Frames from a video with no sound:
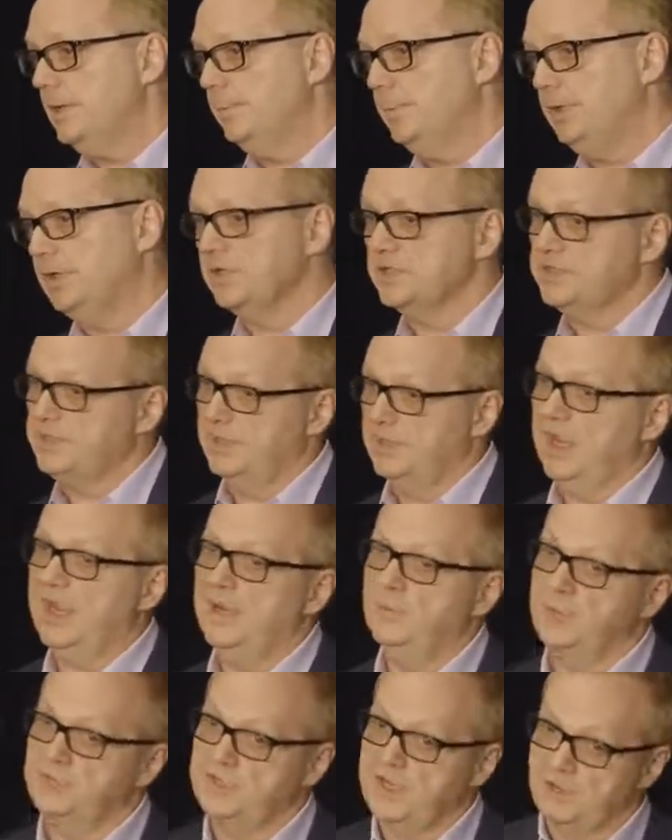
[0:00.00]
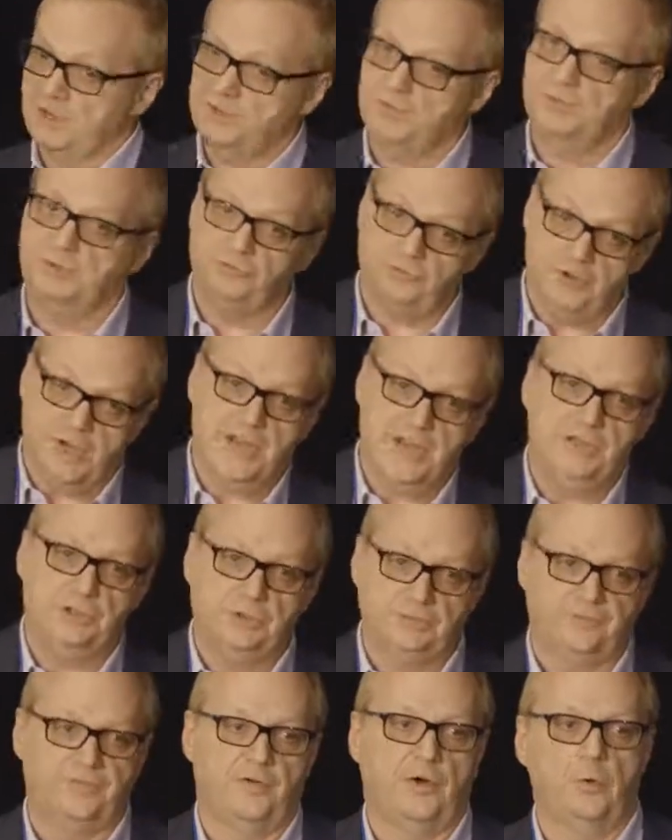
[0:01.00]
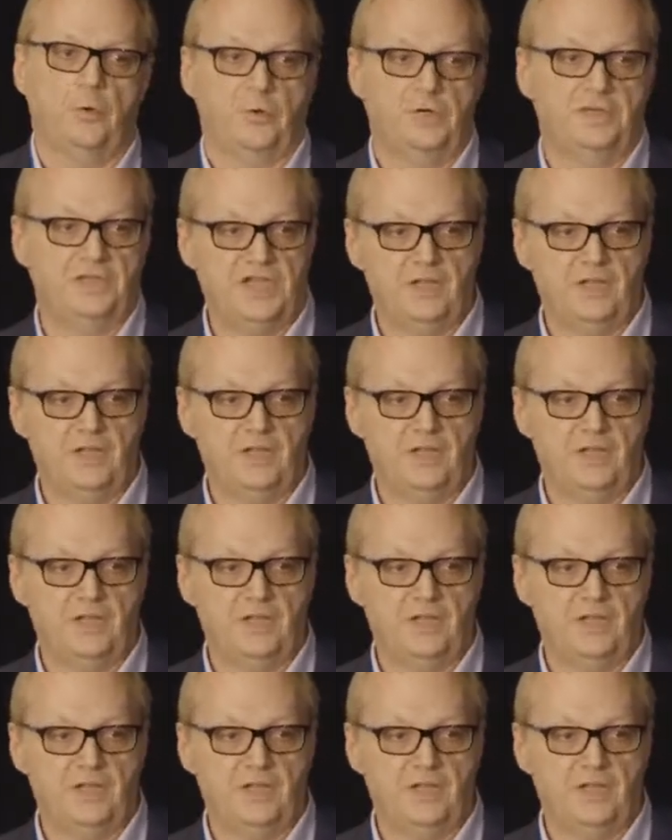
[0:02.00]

because the guy was actually trying to forward